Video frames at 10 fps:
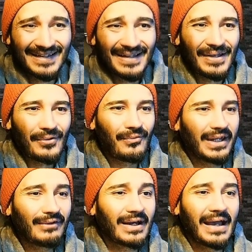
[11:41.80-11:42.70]

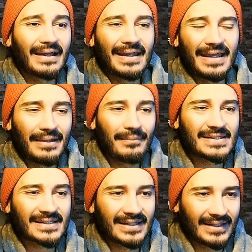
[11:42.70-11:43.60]
Whenever an enemy
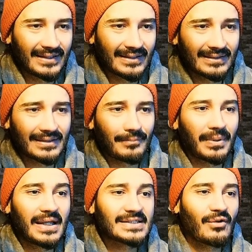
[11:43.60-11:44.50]
is killed,
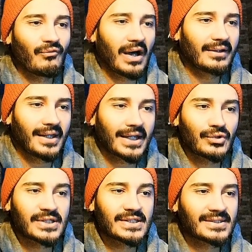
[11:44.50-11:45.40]
place a 1
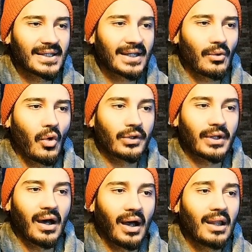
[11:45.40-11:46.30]
necrosis stack on
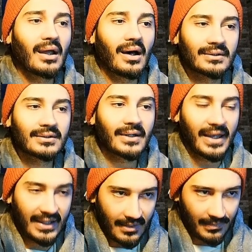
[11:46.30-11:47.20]
all other
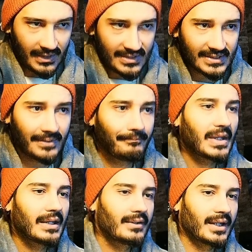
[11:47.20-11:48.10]
enemies.
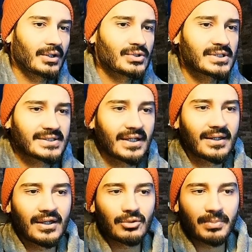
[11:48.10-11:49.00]
Necrosis stack
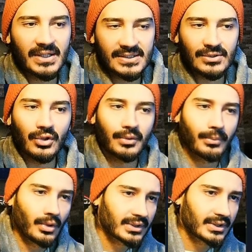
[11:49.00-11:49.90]
cannot be resisted or
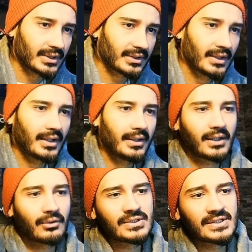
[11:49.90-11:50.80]
blocked.
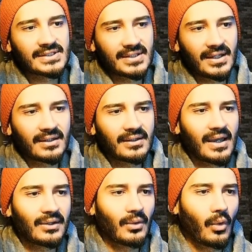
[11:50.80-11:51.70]
Necrosis stack
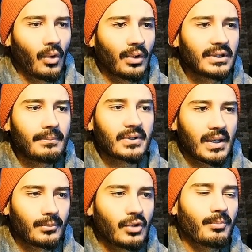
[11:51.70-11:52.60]
can only be
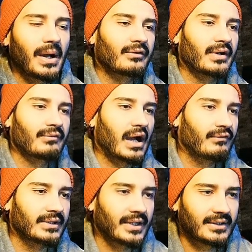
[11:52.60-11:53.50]
removed by
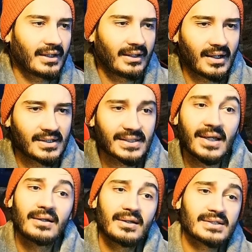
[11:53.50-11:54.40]
reviving dead allies.
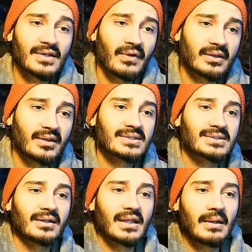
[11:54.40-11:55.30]
This effect does
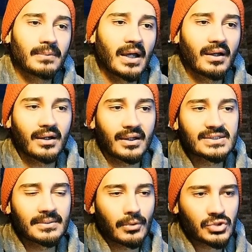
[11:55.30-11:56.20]
not apply against
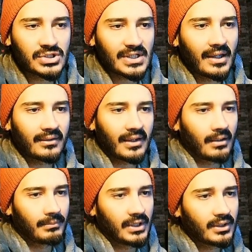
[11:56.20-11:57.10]
the bosses and their
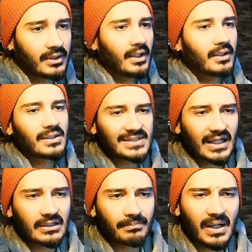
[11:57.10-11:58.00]
minion. The
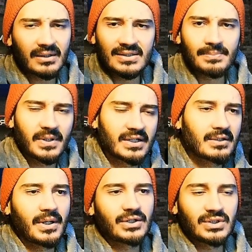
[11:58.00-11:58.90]
second part is pretty
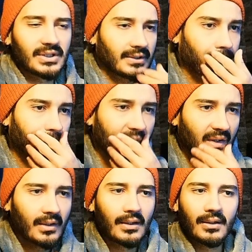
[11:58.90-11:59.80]
much the
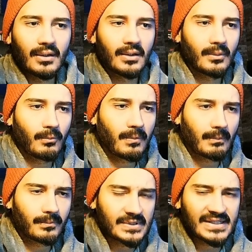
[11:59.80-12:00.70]

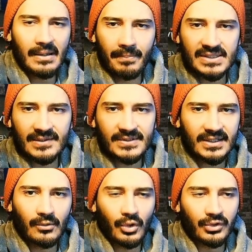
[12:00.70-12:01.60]
same passive
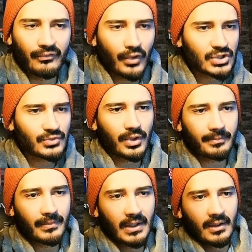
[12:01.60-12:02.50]
skill on the first form.
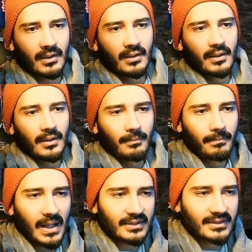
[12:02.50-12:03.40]

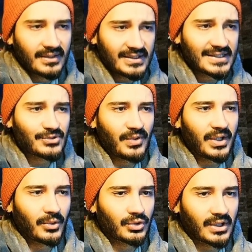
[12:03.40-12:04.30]
But this is very
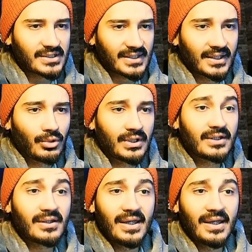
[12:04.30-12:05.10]
good guys. Included any